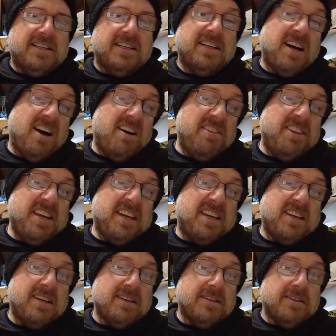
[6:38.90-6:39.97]

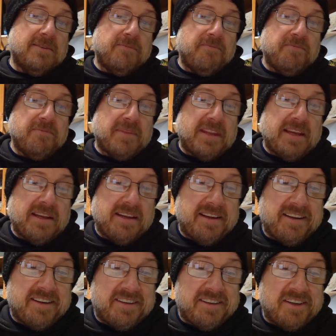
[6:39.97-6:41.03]
Karthik?
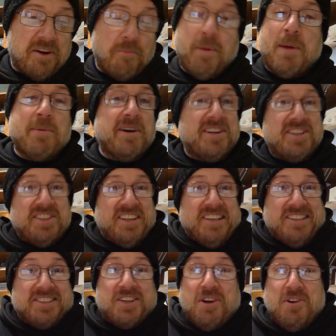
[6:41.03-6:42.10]
Maybe I should
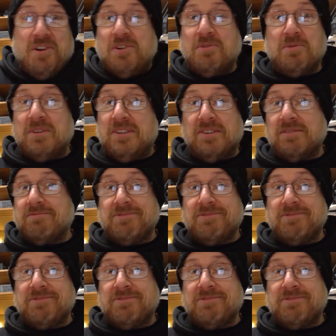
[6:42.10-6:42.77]
ask Google or